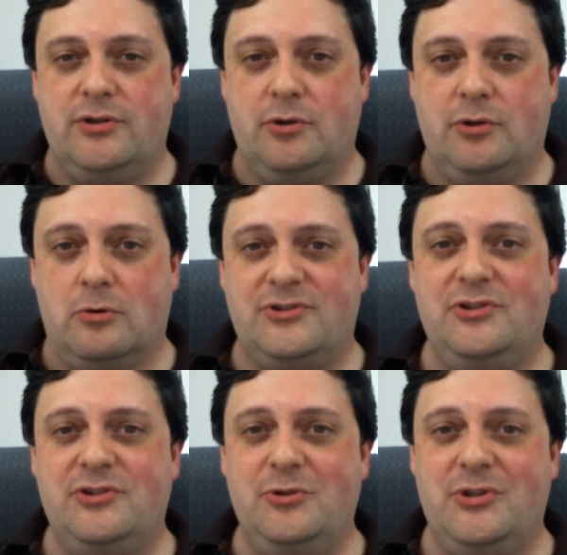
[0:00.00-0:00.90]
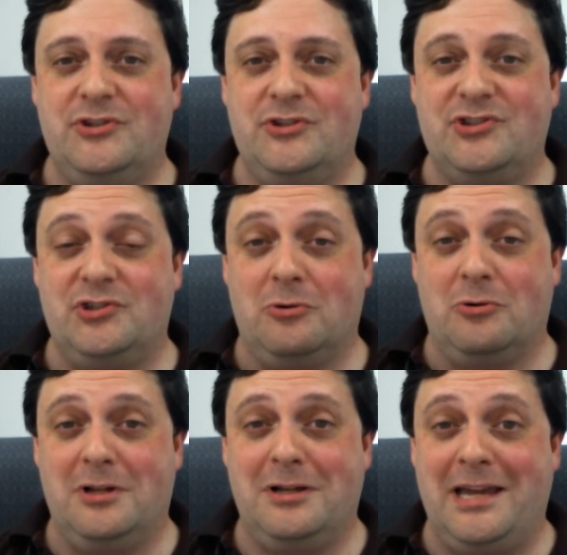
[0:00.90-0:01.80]
In order to do this,
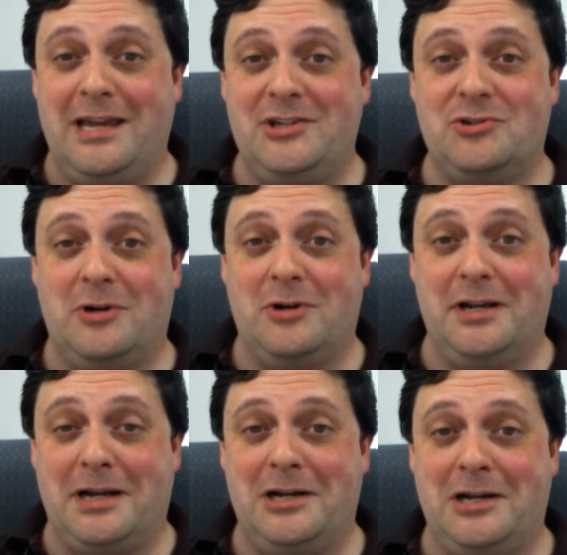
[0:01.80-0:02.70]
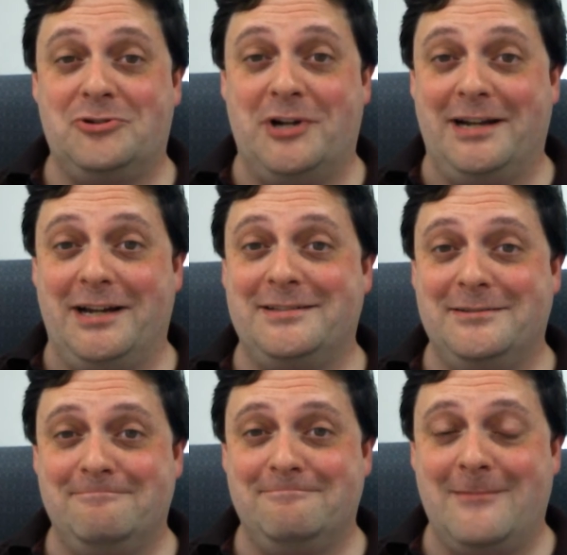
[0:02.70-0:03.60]
Zoella had to write a
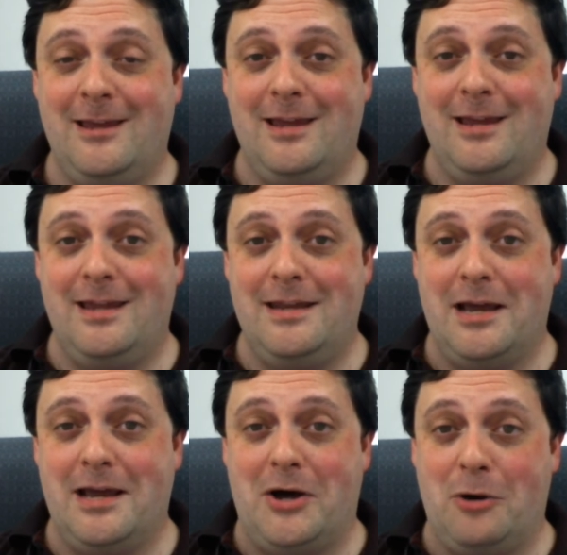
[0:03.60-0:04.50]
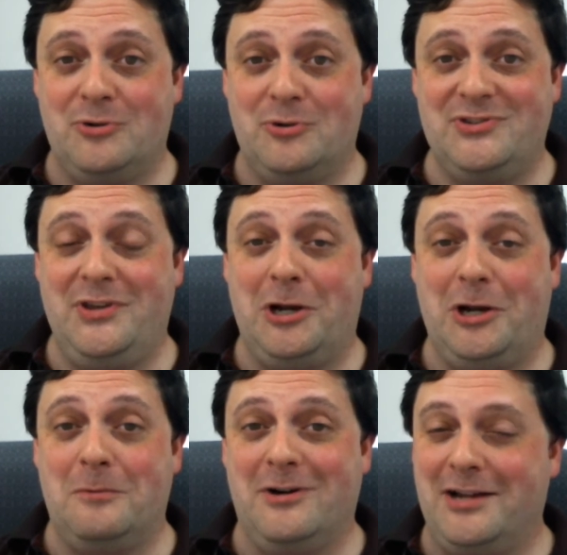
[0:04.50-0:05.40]
contract. Now, I wasn't
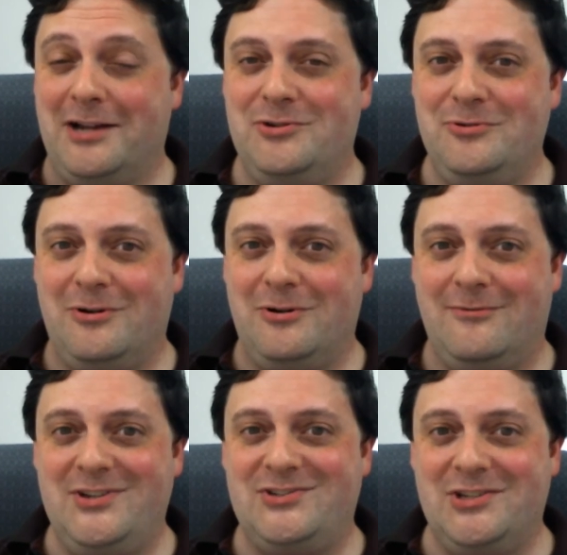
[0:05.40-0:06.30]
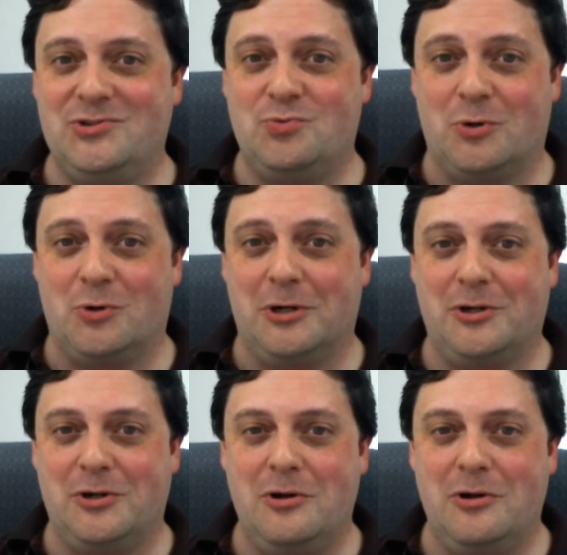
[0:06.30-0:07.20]
there, but I do know how these things
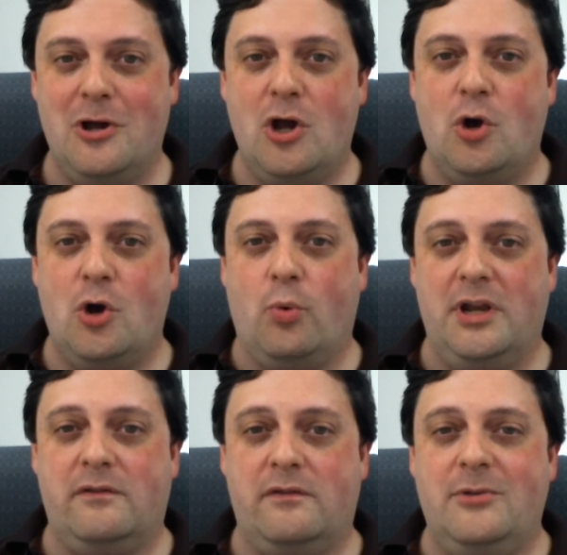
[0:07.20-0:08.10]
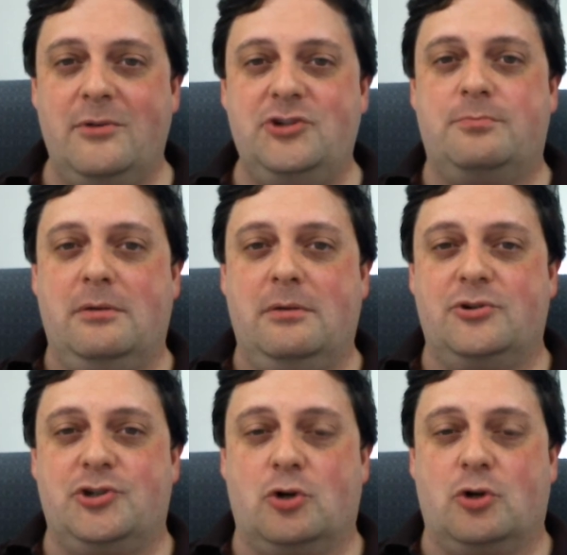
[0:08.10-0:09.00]
work. Whenever a major
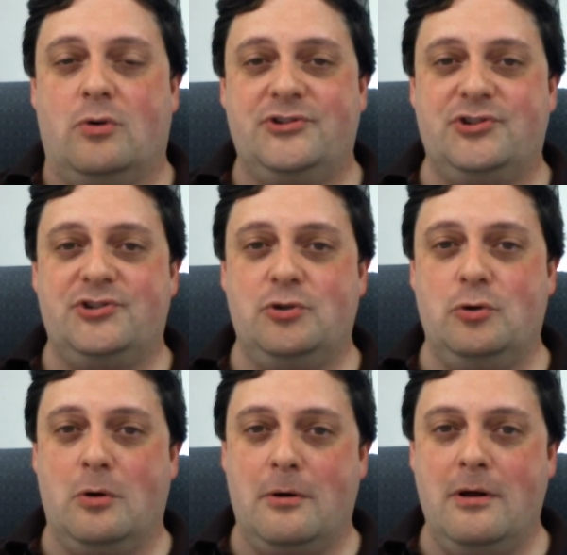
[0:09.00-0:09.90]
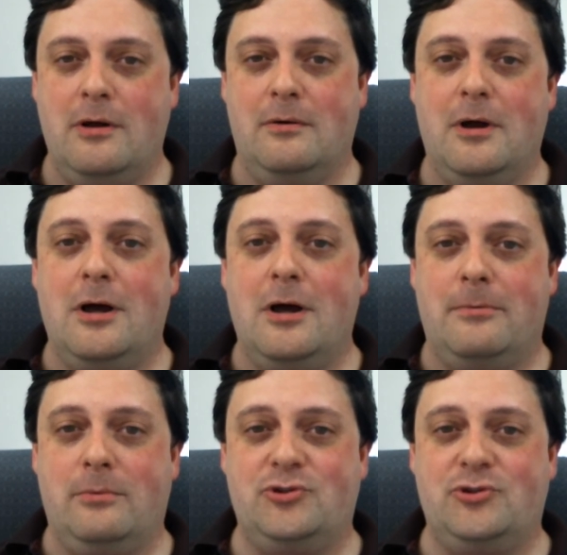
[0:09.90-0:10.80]
publisher wants to
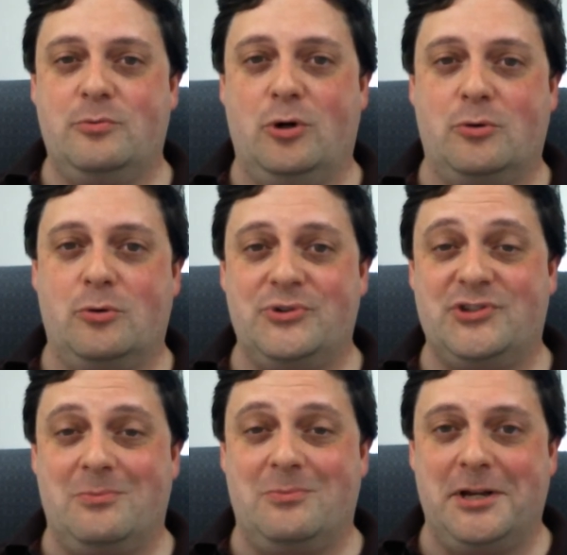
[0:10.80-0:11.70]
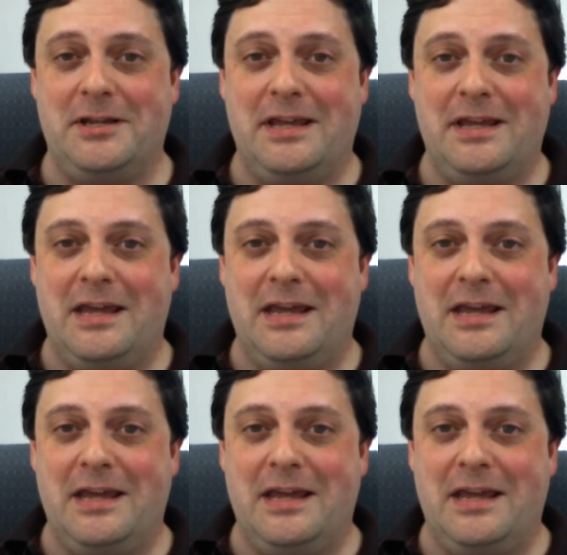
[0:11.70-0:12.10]
publish a book with somebody,